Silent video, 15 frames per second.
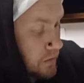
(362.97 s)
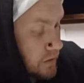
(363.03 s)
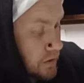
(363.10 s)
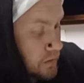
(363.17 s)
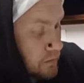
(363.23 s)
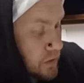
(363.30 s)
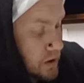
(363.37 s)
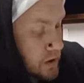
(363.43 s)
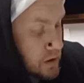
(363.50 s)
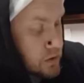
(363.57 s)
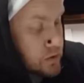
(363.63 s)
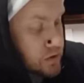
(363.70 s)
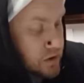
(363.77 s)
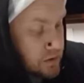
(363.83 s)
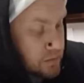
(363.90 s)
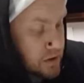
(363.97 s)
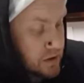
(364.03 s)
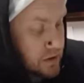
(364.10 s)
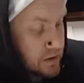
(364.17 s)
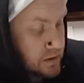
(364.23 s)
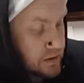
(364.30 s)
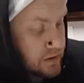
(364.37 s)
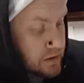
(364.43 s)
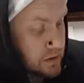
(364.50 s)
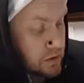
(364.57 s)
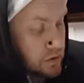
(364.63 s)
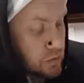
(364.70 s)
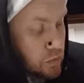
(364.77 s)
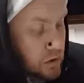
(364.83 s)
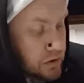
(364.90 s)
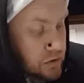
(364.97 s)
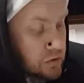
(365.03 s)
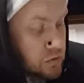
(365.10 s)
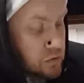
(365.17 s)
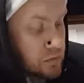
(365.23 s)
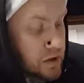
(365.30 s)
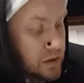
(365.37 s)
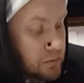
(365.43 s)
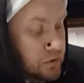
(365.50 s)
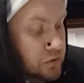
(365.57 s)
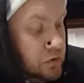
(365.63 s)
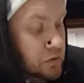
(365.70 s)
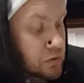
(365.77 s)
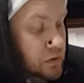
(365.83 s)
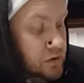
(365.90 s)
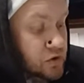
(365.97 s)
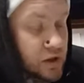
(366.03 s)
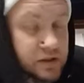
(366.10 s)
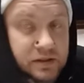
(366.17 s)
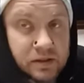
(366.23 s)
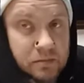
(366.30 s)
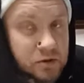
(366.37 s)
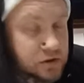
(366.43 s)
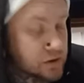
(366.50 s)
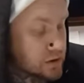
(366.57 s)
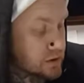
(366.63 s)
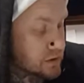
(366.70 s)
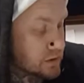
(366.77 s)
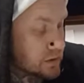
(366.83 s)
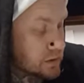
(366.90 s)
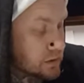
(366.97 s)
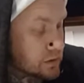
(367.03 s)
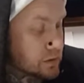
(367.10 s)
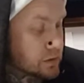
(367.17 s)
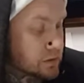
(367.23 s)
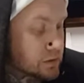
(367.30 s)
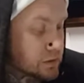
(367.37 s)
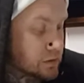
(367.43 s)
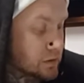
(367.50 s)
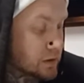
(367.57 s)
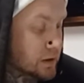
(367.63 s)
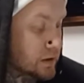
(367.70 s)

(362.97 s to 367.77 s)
film, just because you want to be able to adjust the machine still. So,